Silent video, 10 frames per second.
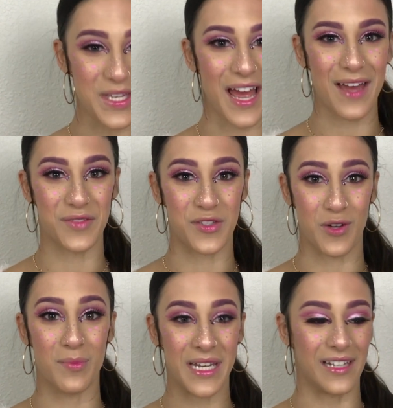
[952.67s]
I have
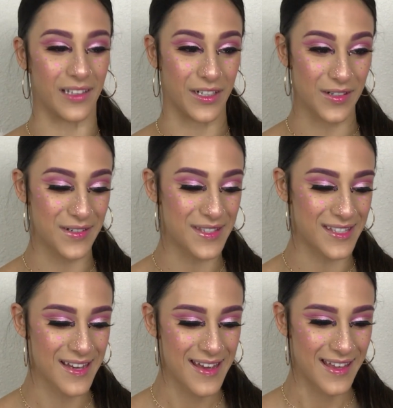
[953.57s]
so many
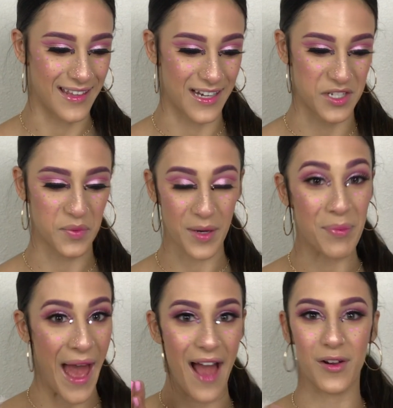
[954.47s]
glitters that I just want
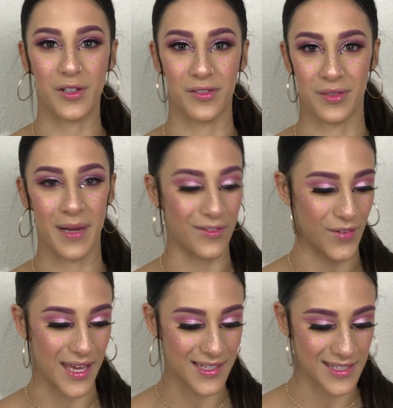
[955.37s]
to pack all over my
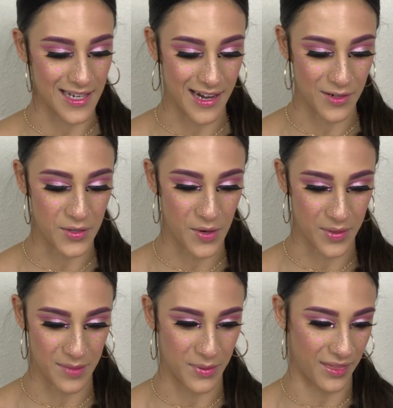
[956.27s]
face and I don't know
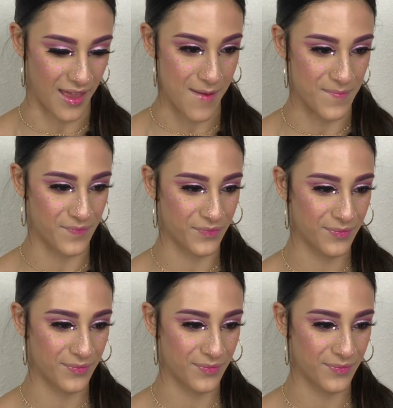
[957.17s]
where to put them.